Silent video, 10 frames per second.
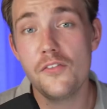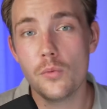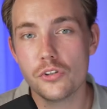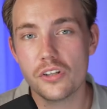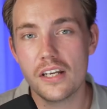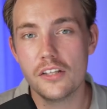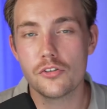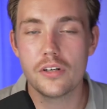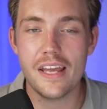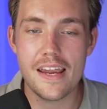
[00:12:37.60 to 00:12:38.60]
you want to get into
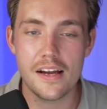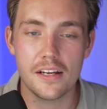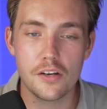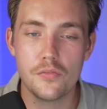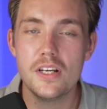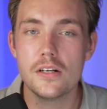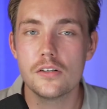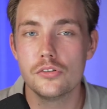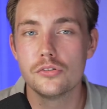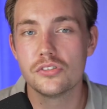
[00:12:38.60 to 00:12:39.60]
an AI career,
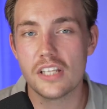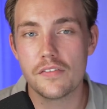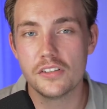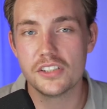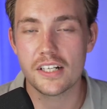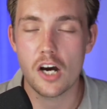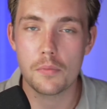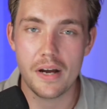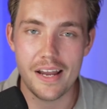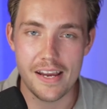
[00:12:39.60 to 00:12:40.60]
you should definitely check out
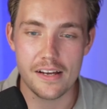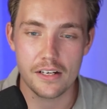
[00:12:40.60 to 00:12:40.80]
my AI